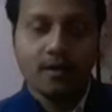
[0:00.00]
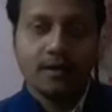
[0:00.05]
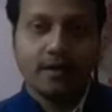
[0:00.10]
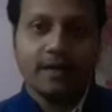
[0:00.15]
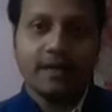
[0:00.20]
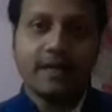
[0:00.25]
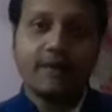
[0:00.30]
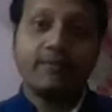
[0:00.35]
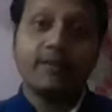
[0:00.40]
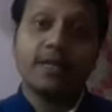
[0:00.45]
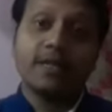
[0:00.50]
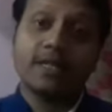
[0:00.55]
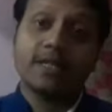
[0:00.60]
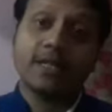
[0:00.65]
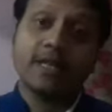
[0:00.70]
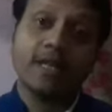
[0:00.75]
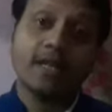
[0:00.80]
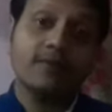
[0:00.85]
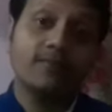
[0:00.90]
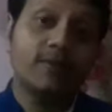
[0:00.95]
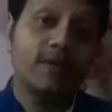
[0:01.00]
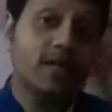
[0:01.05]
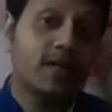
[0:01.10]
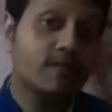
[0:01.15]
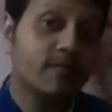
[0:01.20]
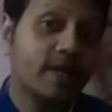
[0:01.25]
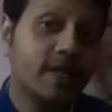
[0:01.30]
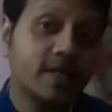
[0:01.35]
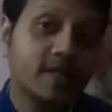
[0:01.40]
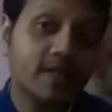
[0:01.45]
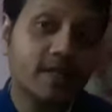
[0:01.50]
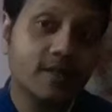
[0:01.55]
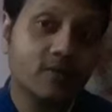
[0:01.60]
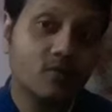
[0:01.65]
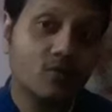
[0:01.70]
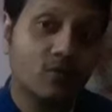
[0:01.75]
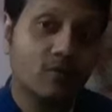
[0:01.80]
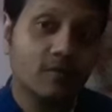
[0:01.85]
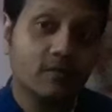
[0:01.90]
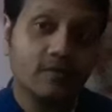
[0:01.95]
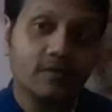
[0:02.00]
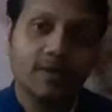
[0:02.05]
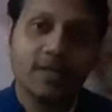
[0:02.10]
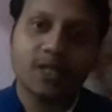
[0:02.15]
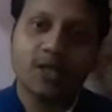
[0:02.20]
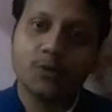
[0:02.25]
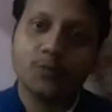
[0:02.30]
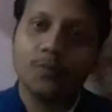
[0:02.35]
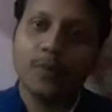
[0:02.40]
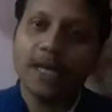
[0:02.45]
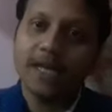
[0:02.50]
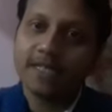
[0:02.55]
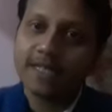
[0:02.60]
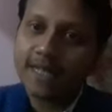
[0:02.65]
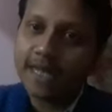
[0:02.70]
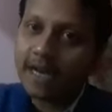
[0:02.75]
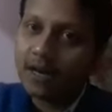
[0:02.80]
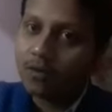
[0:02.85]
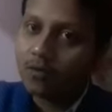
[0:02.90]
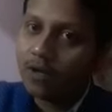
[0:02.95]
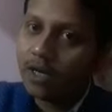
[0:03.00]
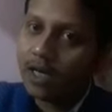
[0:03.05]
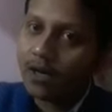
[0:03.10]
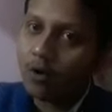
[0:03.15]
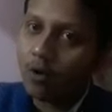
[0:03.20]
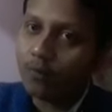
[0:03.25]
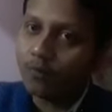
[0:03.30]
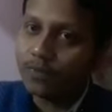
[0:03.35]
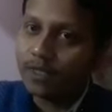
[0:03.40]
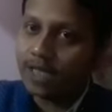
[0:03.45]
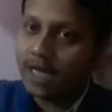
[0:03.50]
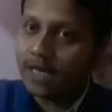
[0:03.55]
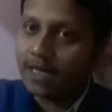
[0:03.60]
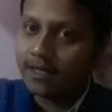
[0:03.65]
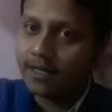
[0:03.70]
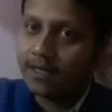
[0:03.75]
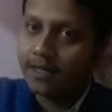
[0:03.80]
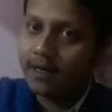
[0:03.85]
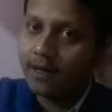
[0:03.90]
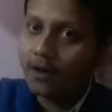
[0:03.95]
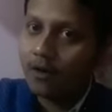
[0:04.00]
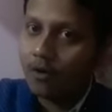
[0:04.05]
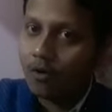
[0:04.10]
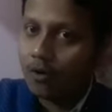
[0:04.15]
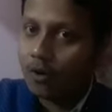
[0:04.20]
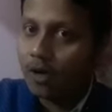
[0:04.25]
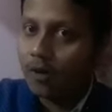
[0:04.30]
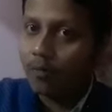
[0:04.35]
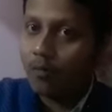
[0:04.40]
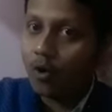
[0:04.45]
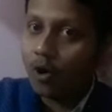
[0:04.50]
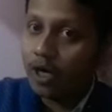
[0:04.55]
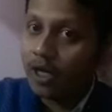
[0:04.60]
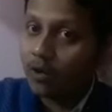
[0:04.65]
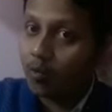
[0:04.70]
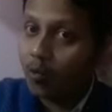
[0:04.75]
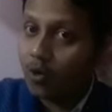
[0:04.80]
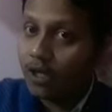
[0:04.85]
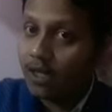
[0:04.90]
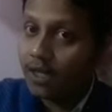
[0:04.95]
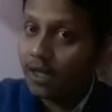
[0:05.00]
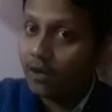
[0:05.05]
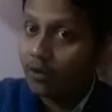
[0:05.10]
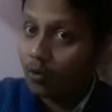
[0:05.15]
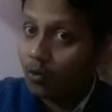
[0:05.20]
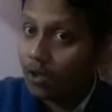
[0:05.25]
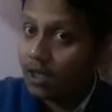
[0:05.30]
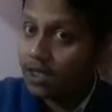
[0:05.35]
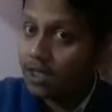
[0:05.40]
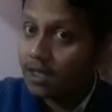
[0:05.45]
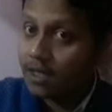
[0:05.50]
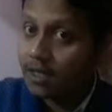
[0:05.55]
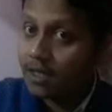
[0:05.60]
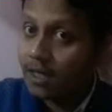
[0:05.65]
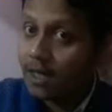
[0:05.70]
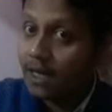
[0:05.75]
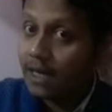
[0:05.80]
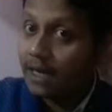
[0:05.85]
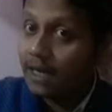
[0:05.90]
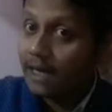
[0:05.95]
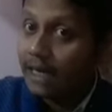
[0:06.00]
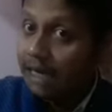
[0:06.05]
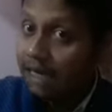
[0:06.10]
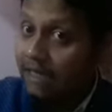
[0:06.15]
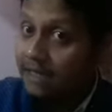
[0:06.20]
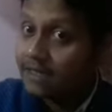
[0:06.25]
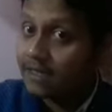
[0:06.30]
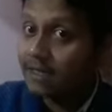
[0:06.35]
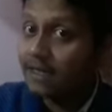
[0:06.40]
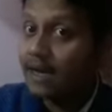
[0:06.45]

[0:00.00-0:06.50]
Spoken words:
Gravitational field means the space around an object or a body within which its